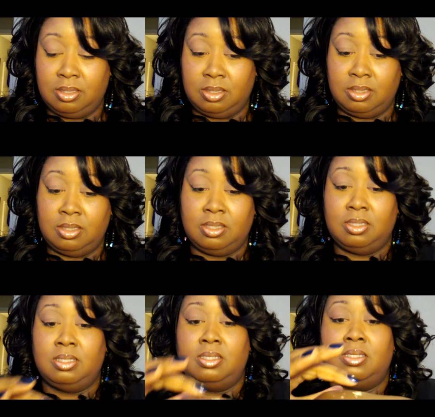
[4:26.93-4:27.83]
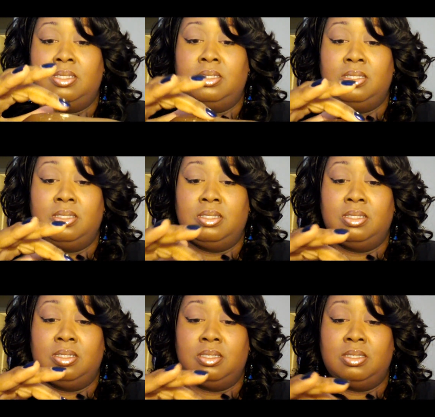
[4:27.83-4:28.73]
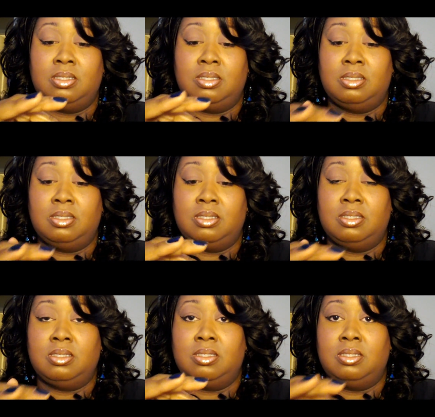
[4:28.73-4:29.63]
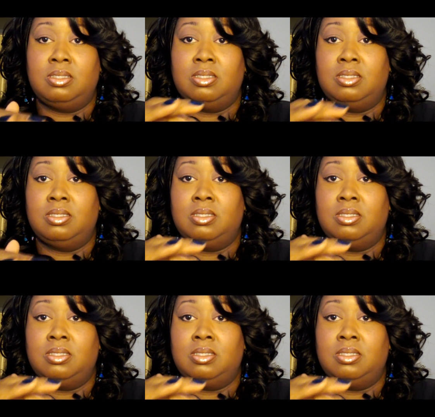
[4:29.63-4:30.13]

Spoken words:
Nobody speaks.